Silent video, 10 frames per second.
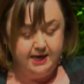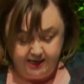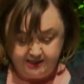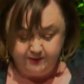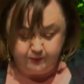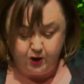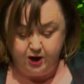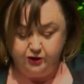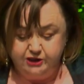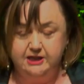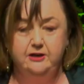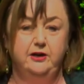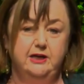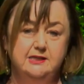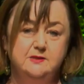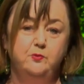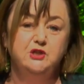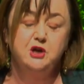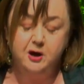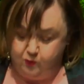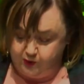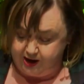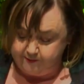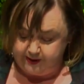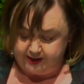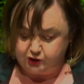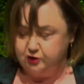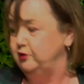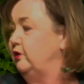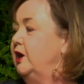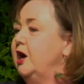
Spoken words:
in the priority areas, which I will come back to